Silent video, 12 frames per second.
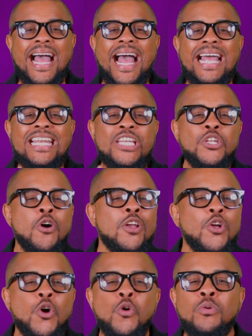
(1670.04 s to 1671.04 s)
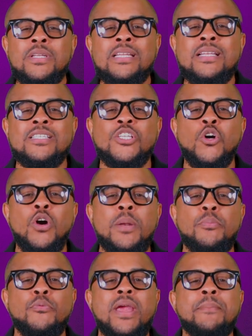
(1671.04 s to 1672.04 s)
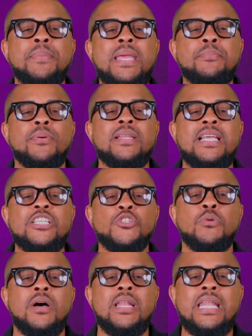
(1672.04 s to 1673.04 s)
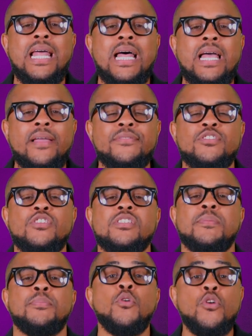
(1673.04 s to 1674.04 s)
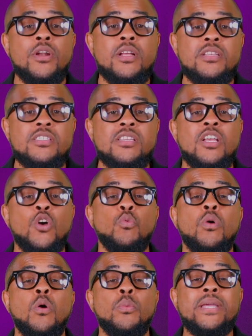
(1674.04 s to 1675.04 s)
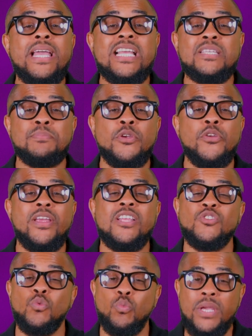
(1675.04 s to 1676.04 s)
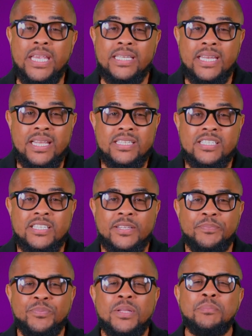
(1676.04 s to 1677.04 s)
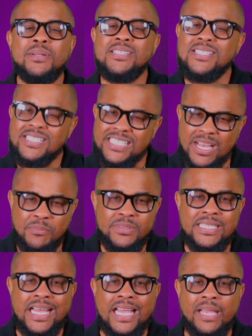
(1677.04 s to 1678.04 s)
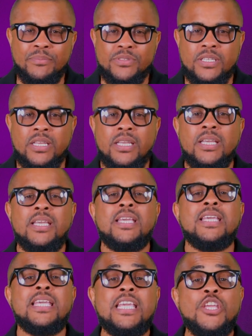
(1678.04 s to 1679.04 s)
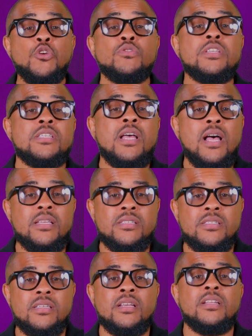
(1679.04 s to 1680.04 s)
And not only does God bring people into our lives to support us when we experience weakness, but sometimes He uses us